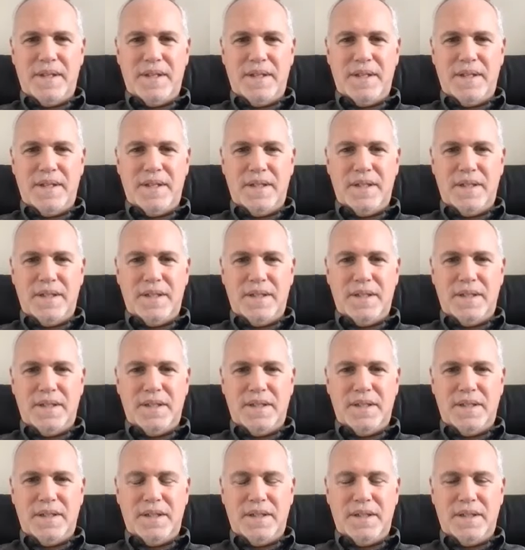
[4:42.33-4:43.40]

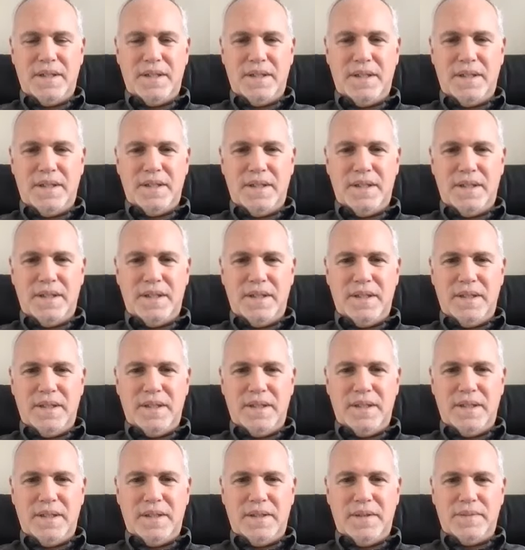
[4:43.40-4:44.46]

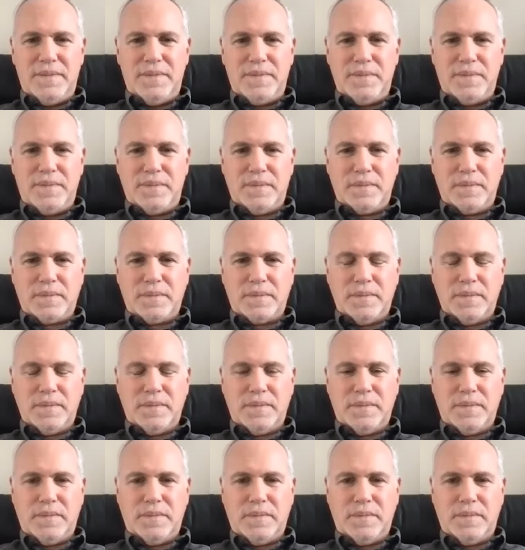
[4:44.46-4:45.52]

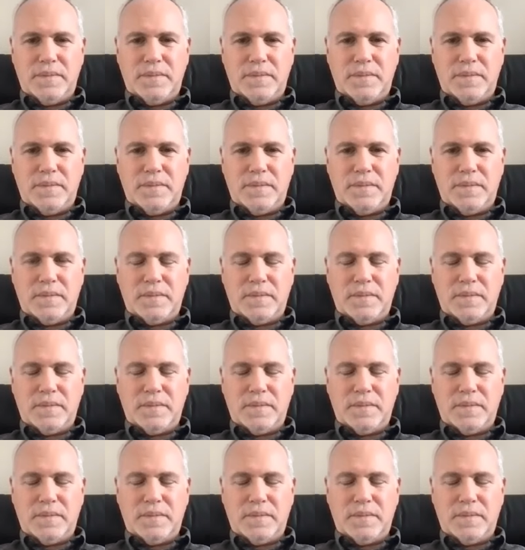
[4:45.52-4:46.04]
No words are spoken by the person on screen.